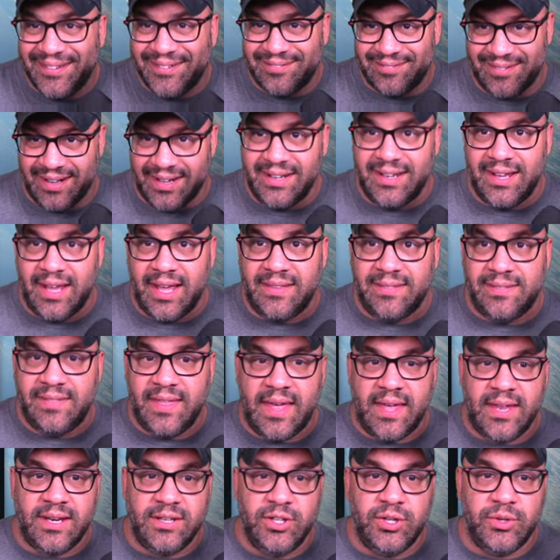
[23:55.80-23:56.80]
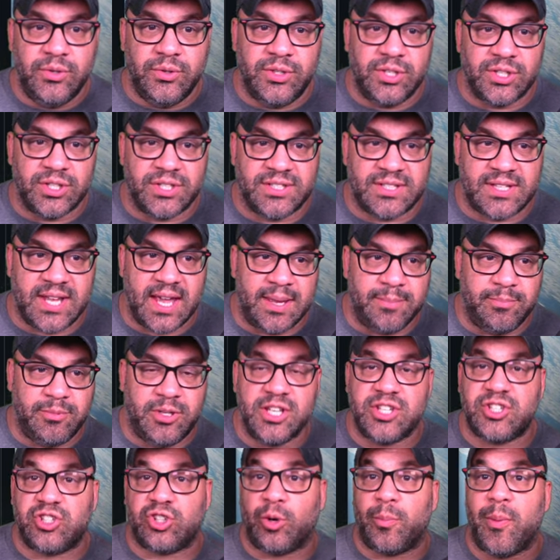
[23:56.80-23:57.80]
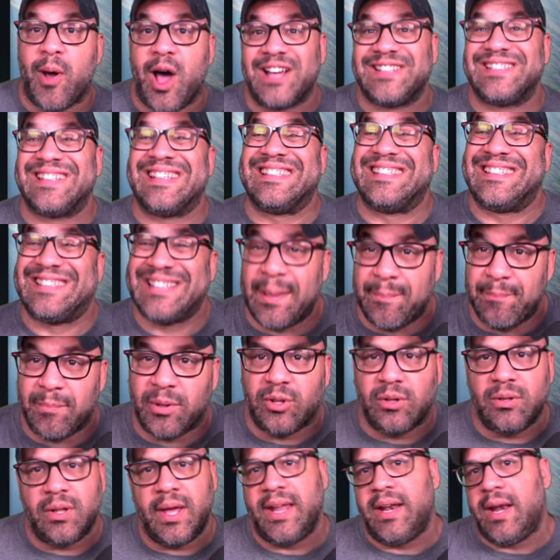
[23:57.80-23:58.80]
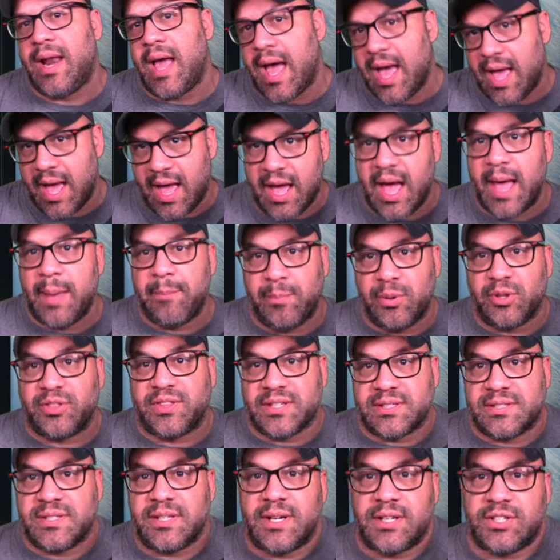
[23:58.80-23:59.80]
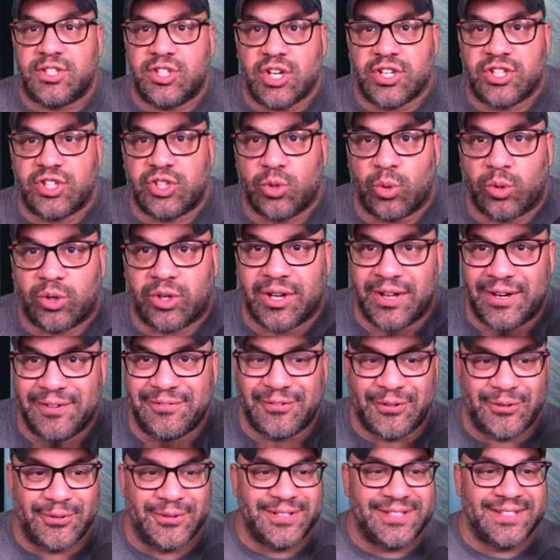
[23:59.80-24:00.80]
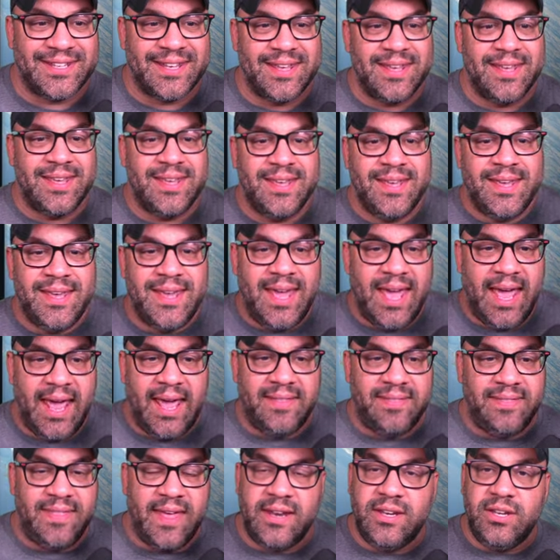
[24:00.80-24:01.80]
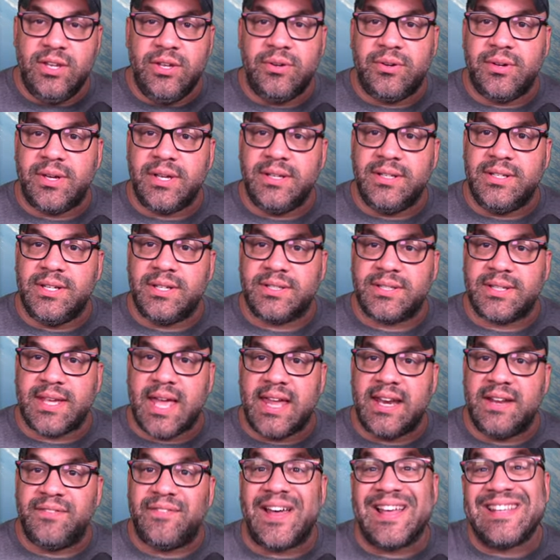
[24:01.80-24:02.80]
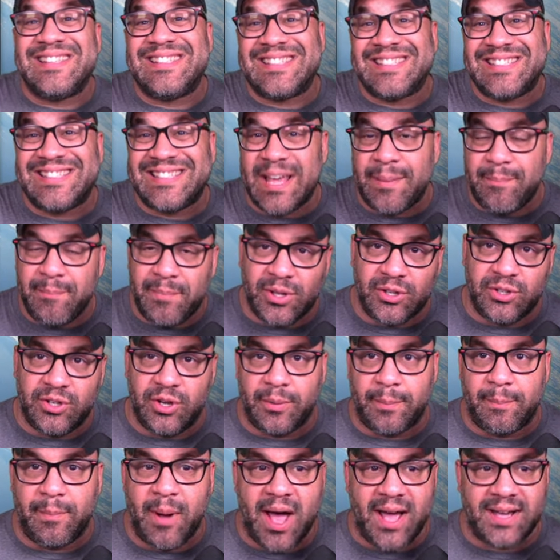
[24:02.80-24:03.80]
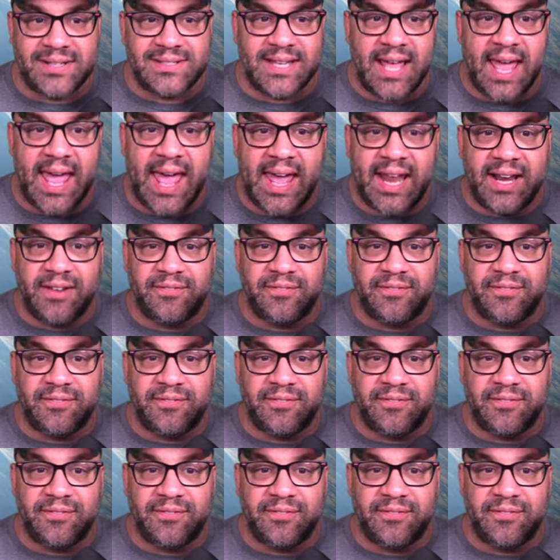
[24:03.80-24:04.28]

right? And then you just type distrobox assemble. And I put this in a just shortcut, of course. And then you can just kind of assemble your box ahead